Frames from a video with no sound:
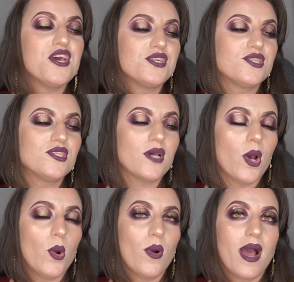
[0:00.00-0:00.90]

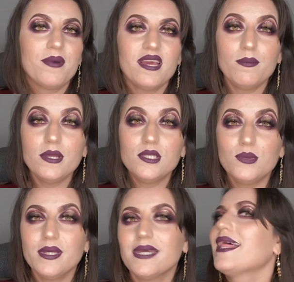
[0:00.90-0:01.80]
So I'm gonna be
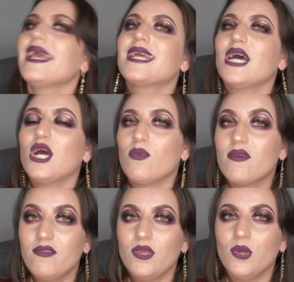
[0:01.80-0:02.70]
doing like a
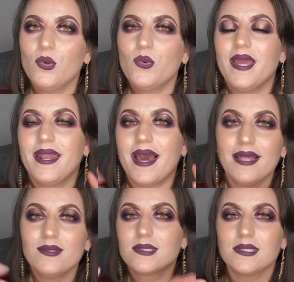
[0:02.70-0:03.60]
review and eye
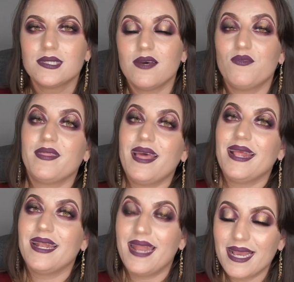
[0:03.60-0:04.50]
looks and stuff with that
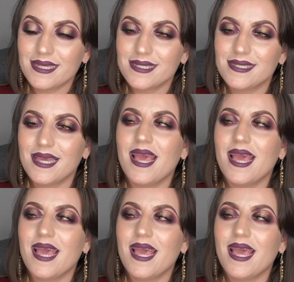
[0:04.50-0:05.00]
next.